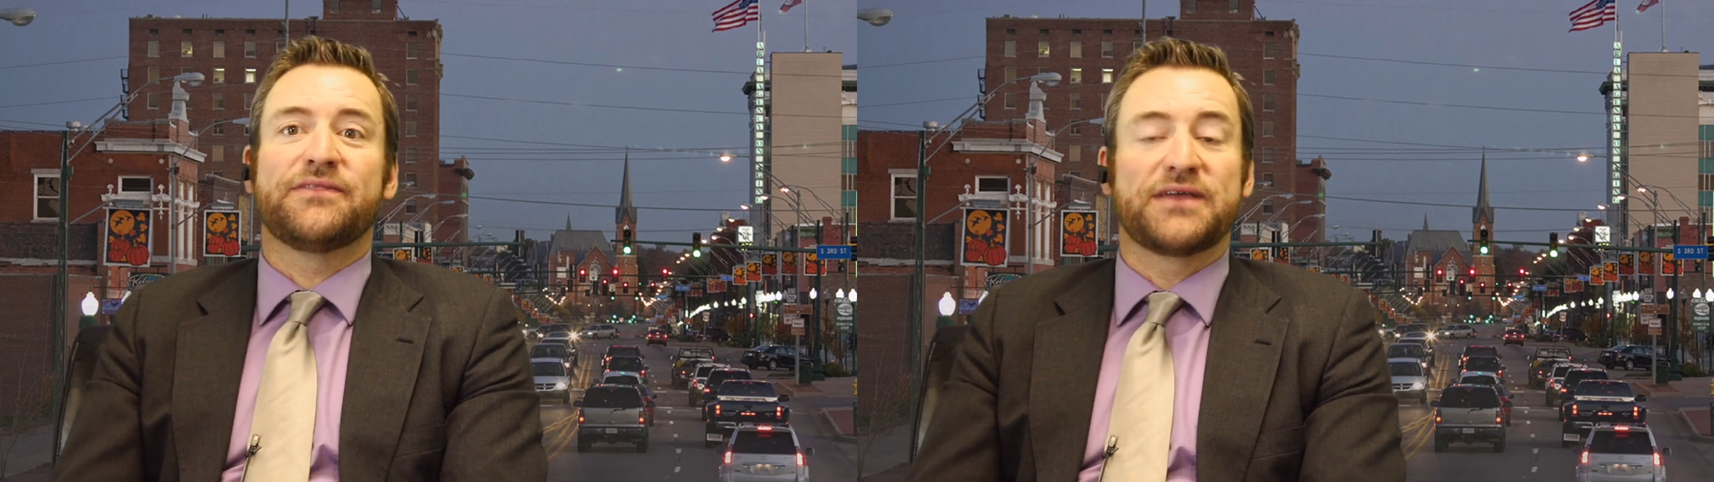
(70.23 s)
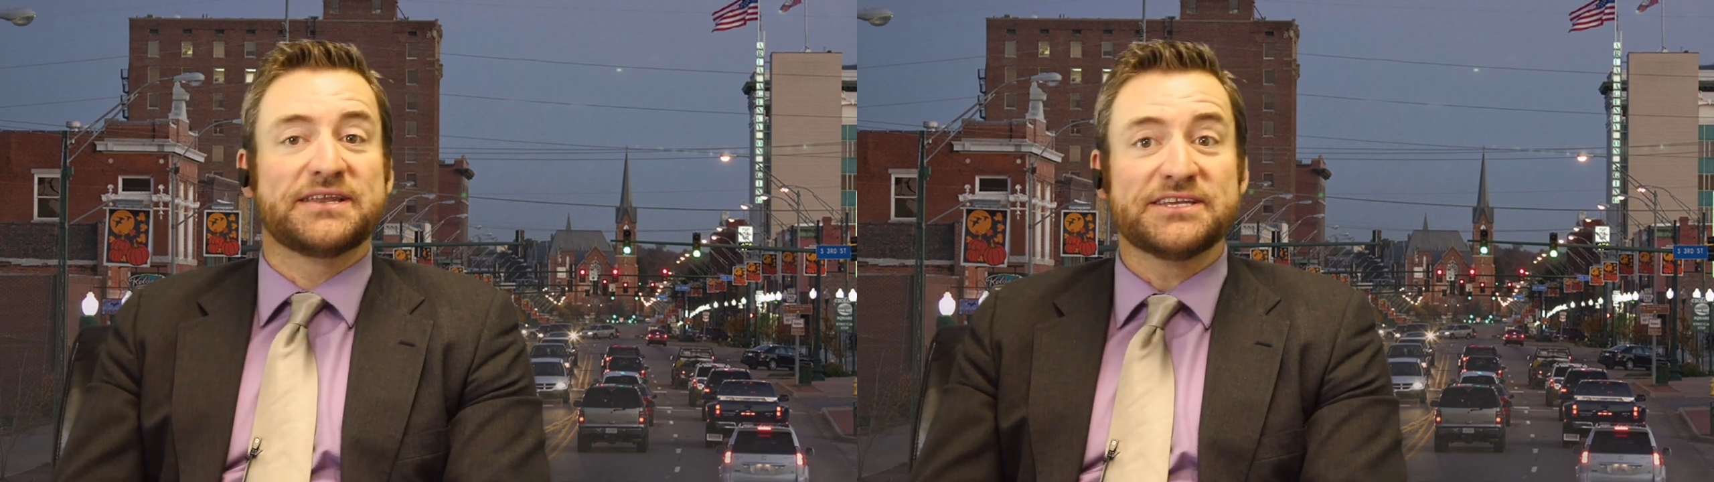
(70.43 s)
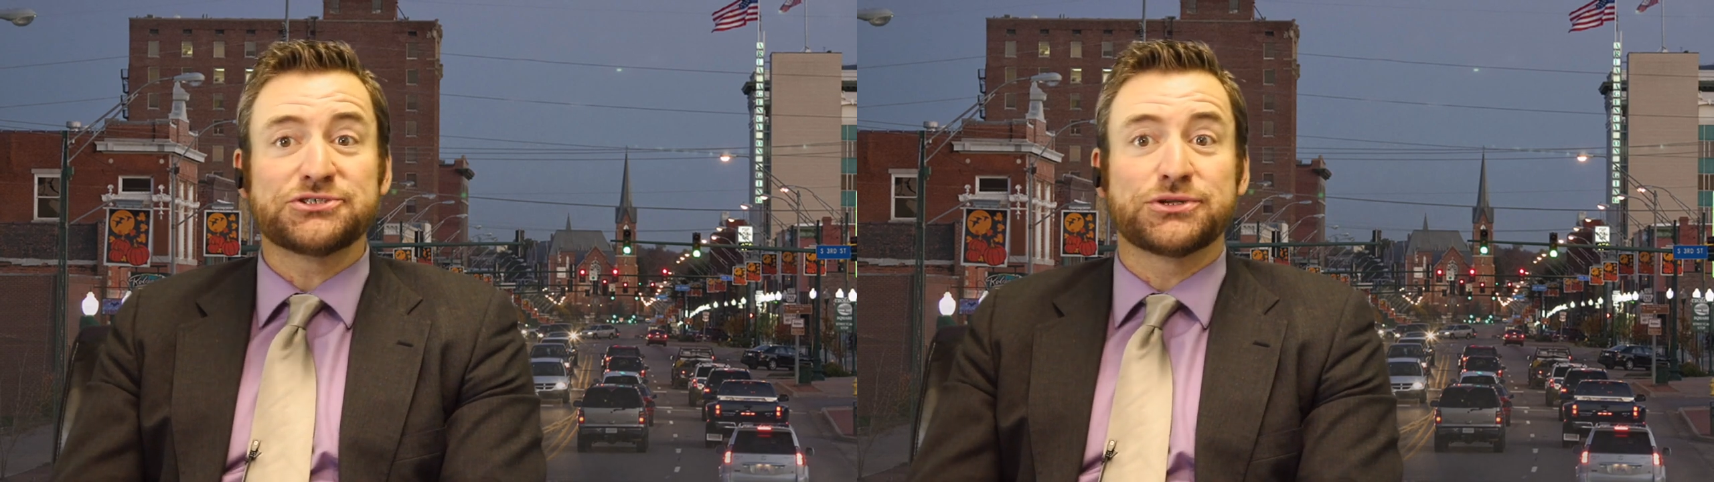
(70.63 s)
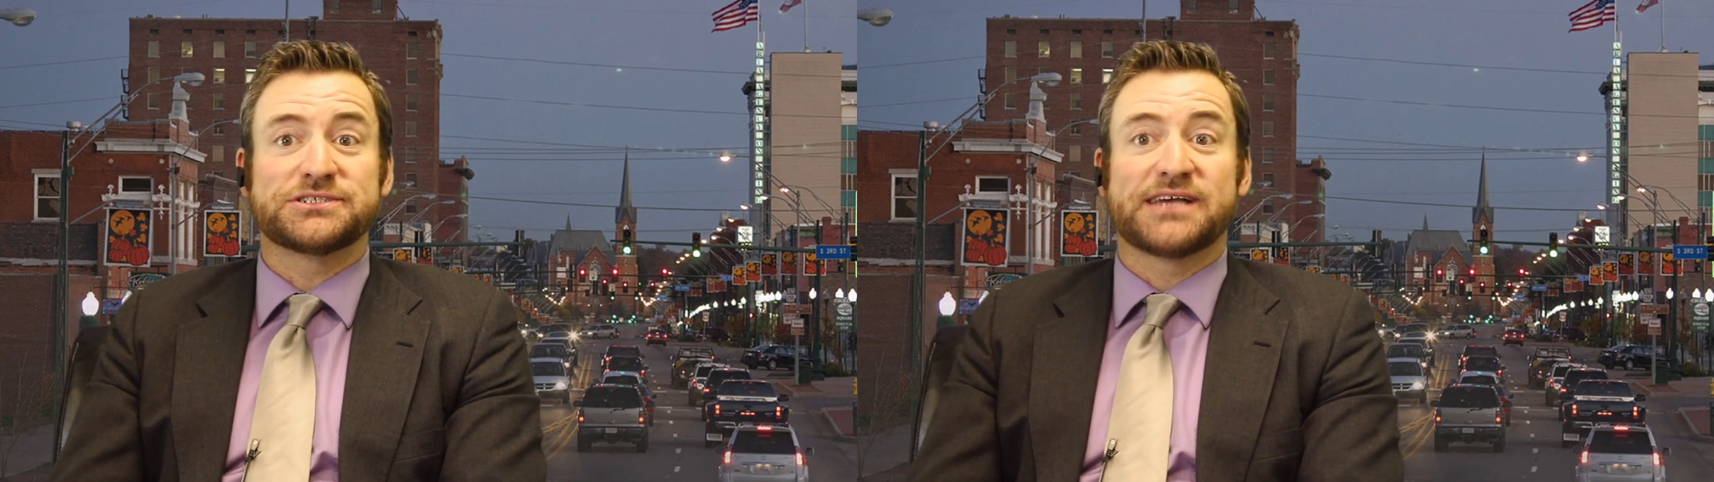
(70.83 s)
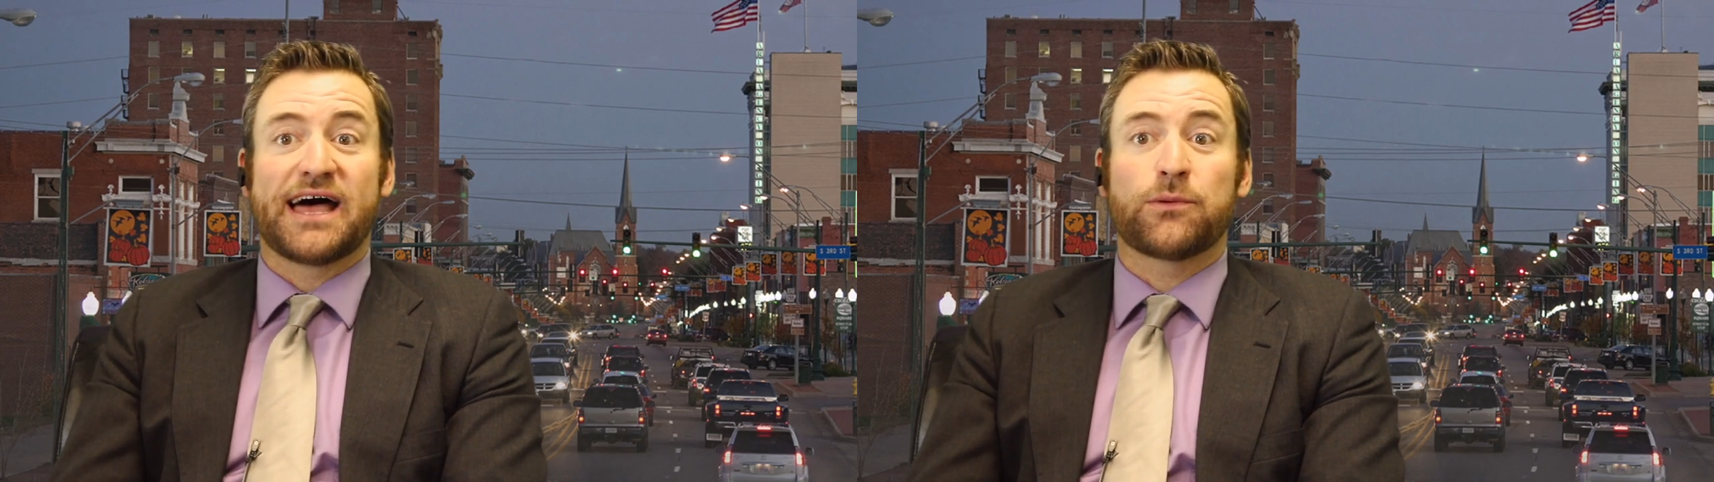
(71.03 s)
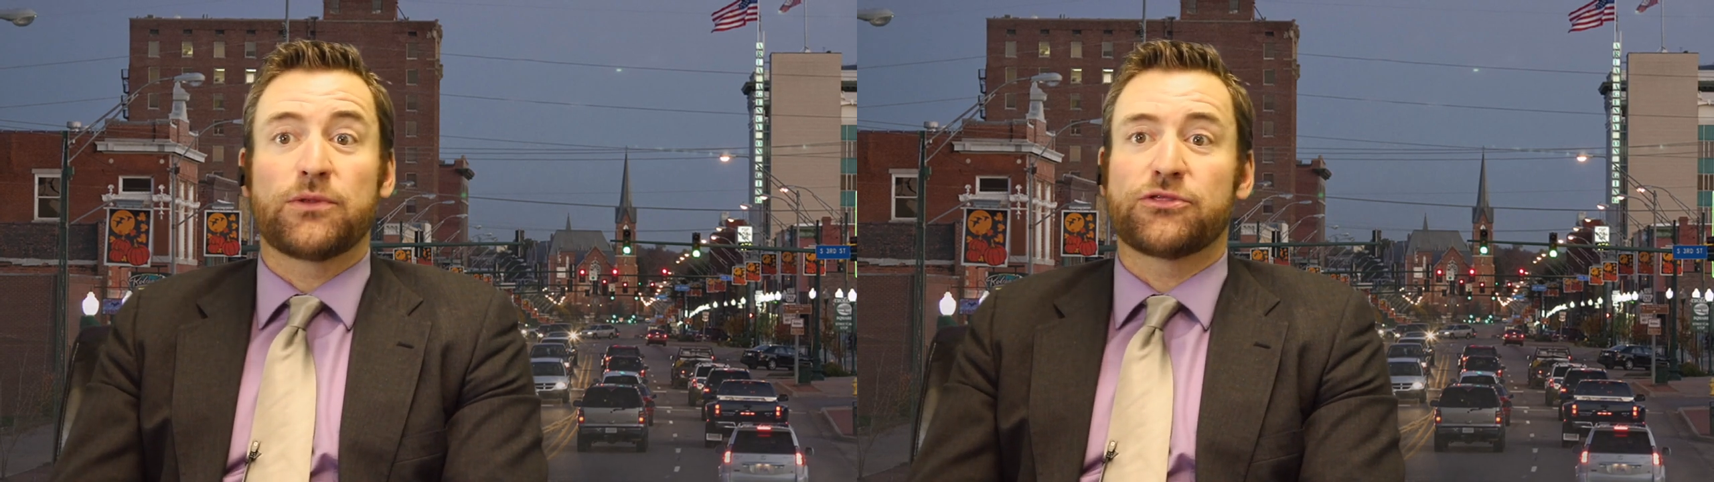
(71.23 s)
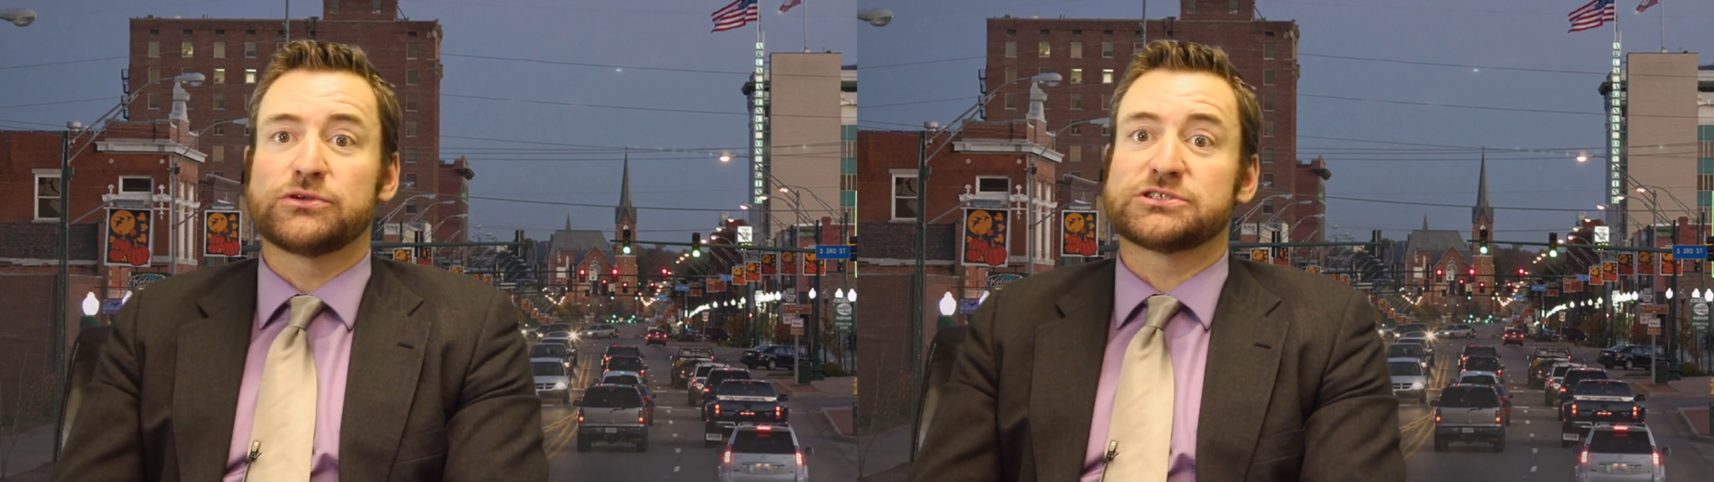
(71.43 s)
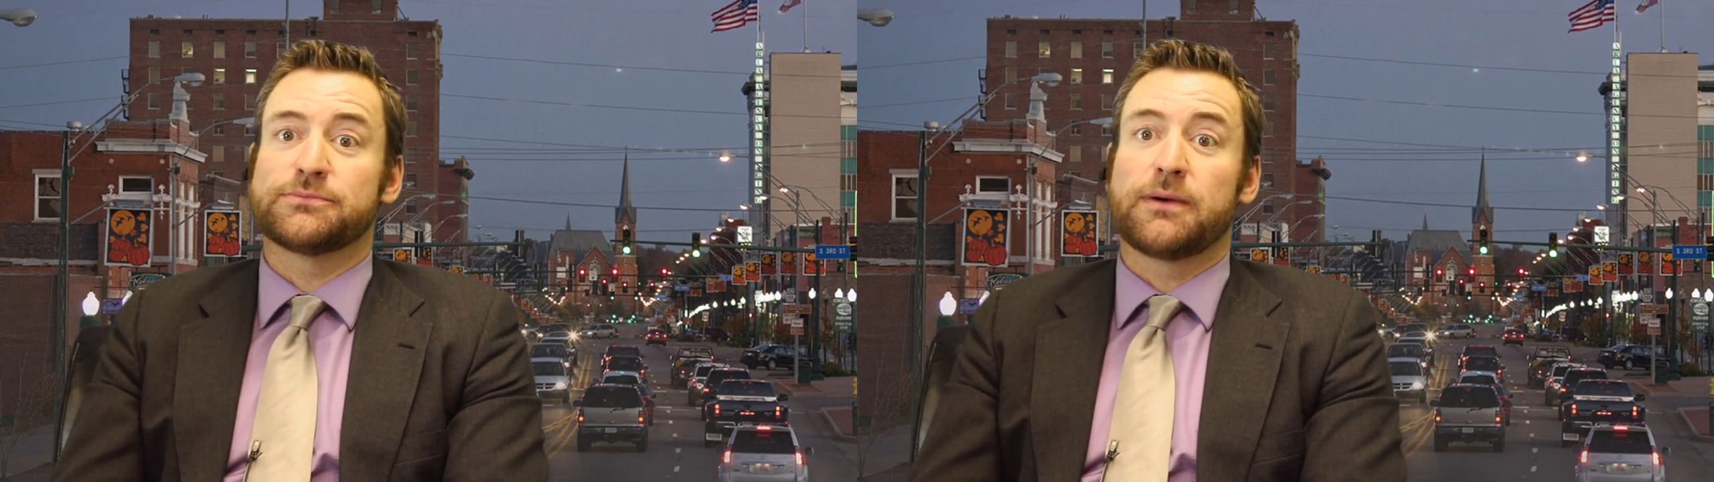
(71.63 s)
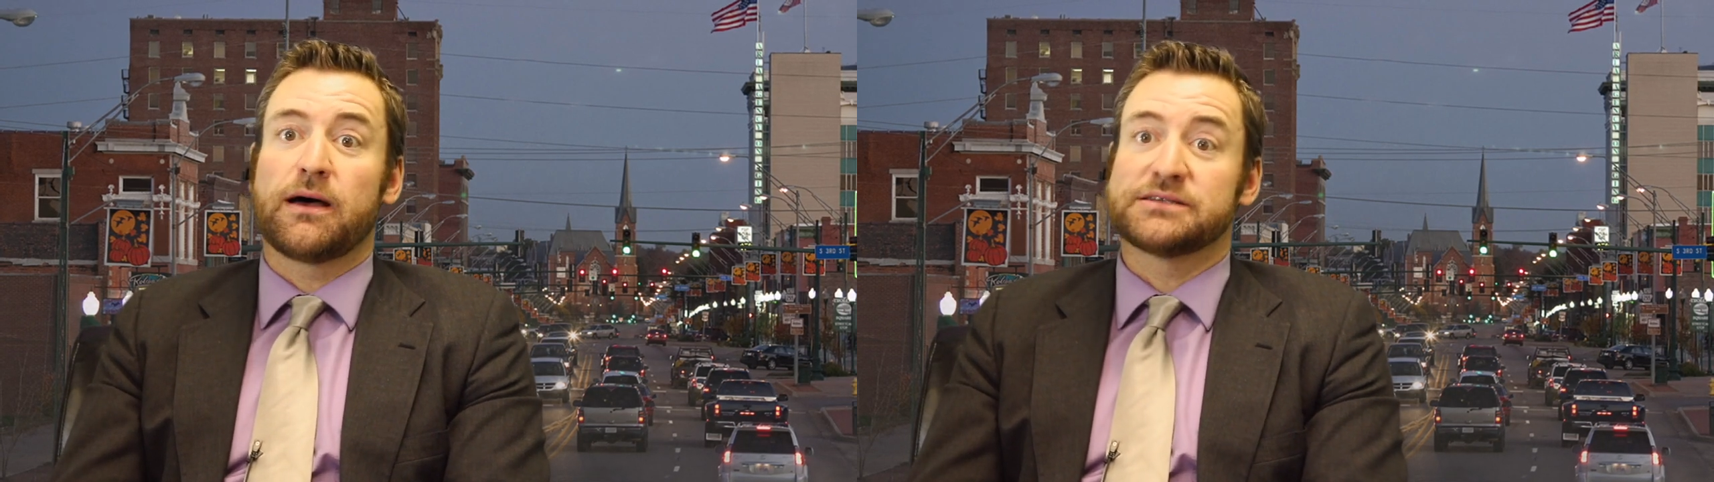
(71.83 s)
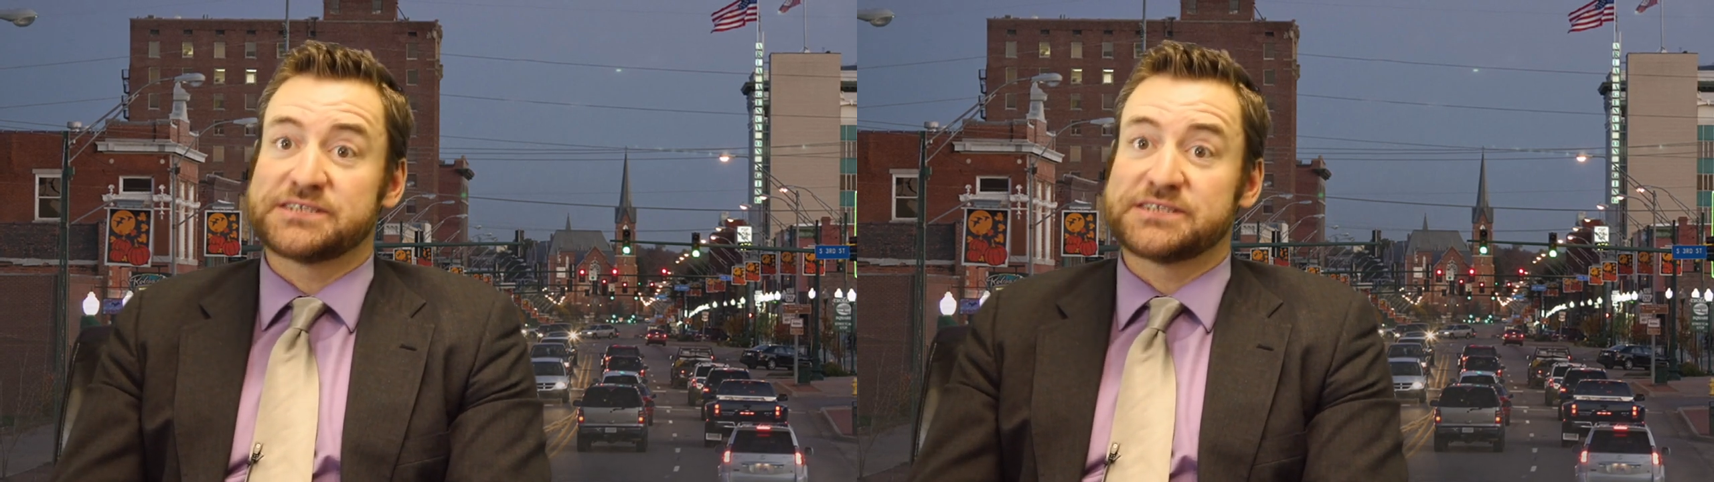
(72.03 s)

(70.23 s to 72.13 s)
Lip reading: The initial design went through some